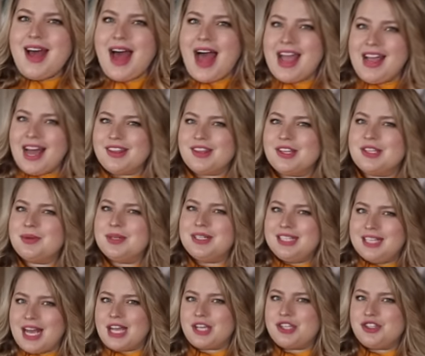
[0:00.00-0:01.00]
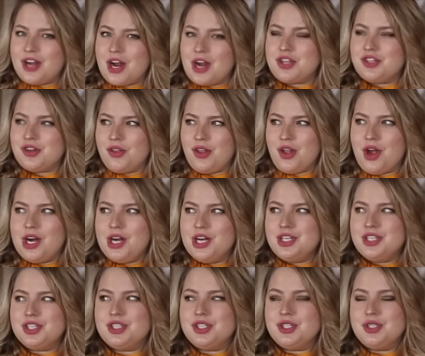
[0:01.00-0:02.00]
I got this one an extra, extra
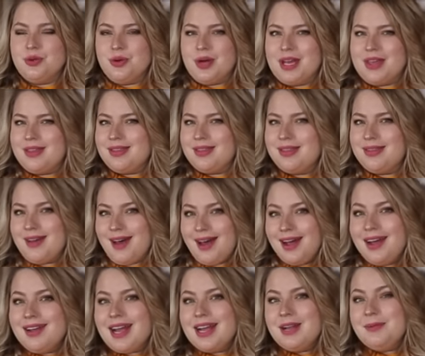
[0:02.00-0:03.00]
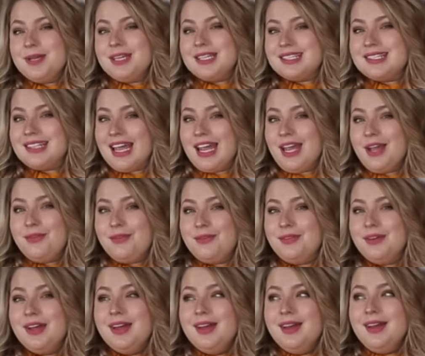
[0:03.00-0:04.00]
large, so I thought I'd be safe.